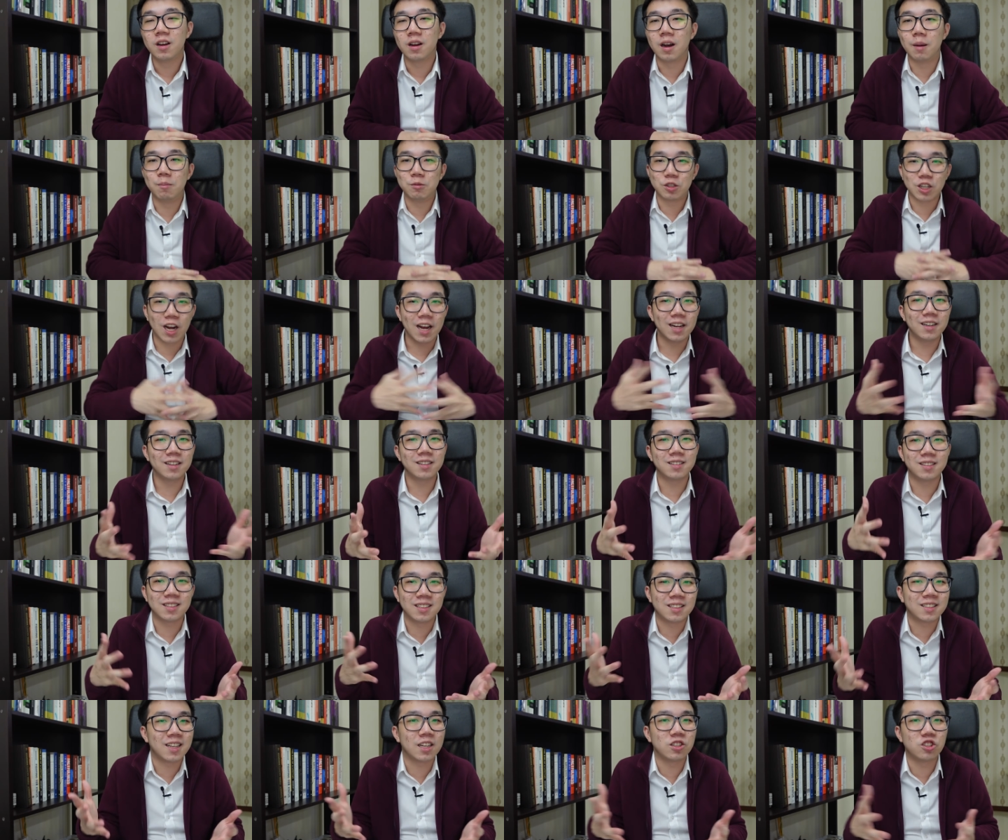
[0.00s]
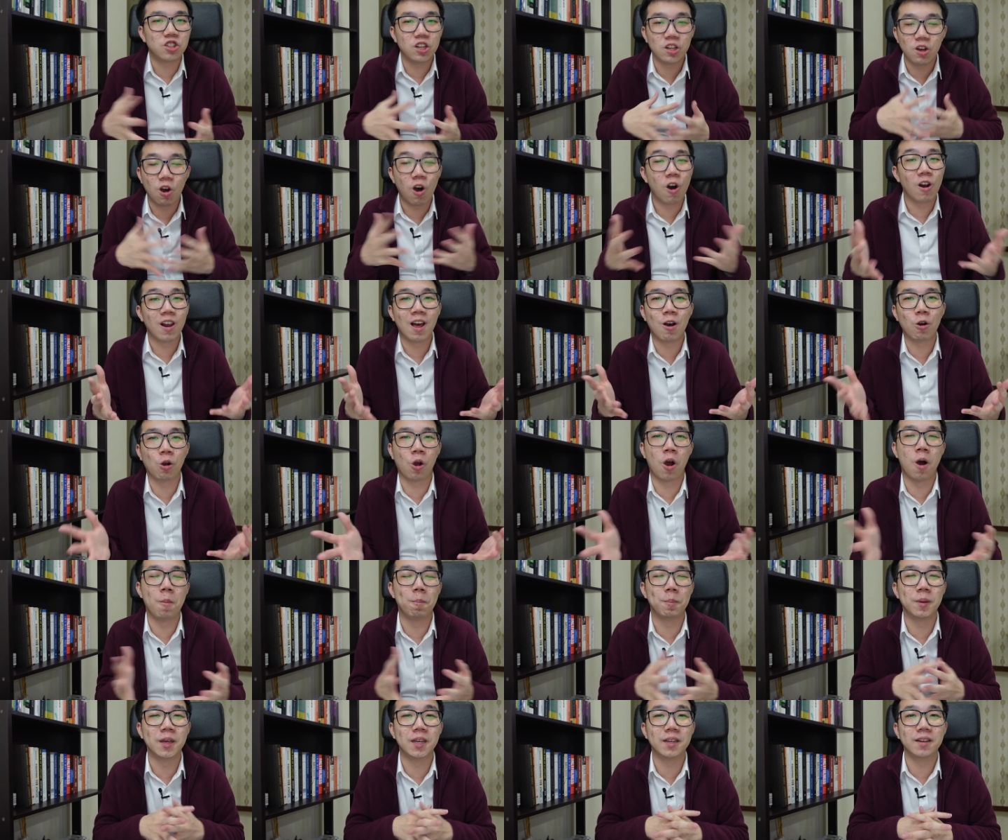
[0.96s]
Um, China is essentially all out
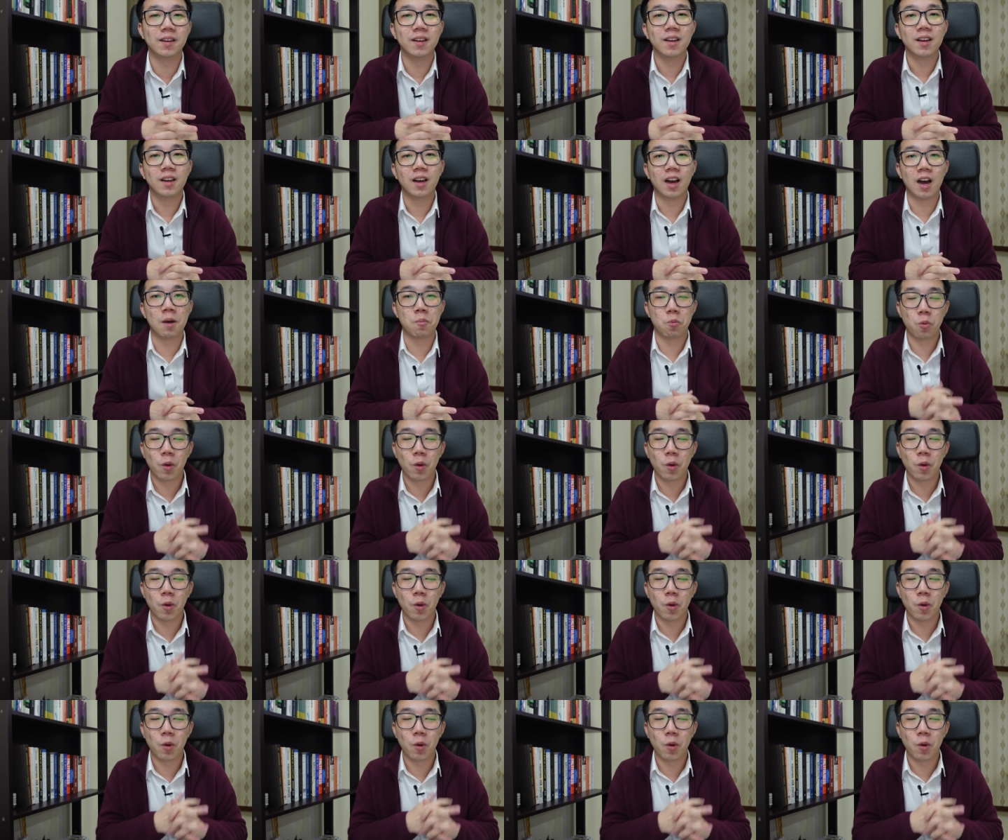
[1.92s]
copying um,